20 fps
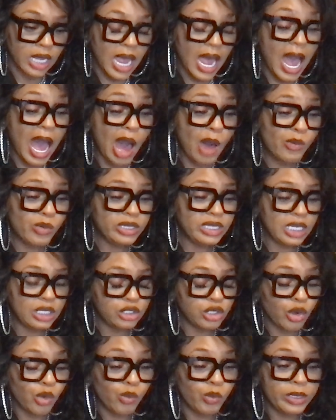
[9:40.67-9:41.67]
How would they
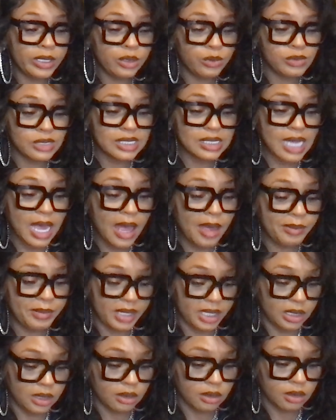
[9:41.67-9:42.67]
know when it was
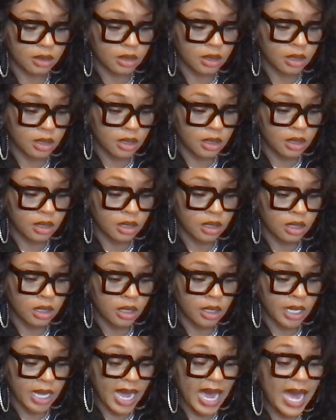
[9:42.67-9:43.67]
coming?
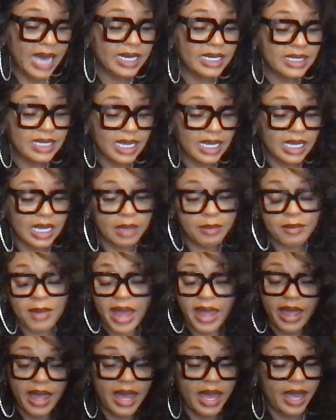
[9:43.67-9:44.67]
How did they get
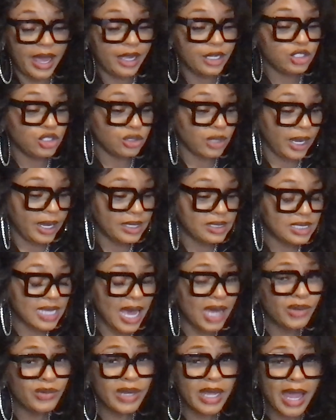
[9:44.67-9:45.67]
my address?
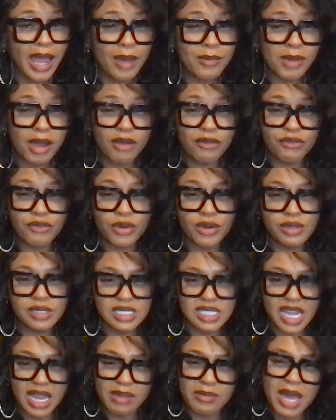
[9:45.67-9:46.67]
How do they got my
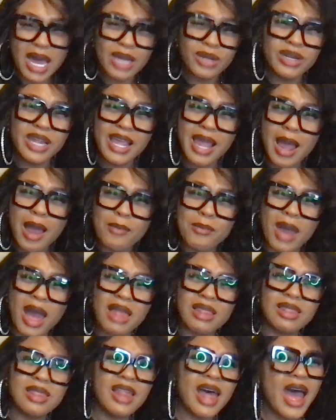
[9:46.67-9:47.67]
first name? How do they got my
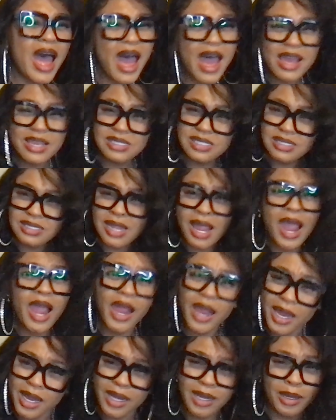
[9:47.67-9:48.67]
last
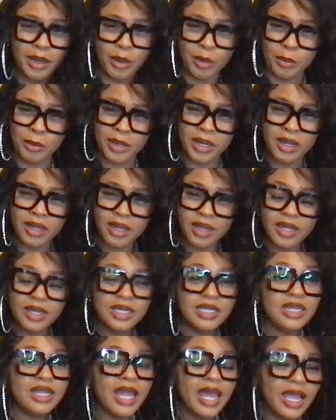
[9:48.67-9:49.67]
name?
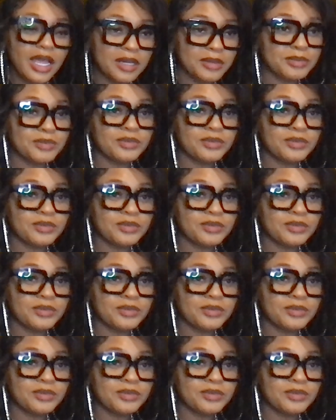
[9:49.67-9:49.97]
Like,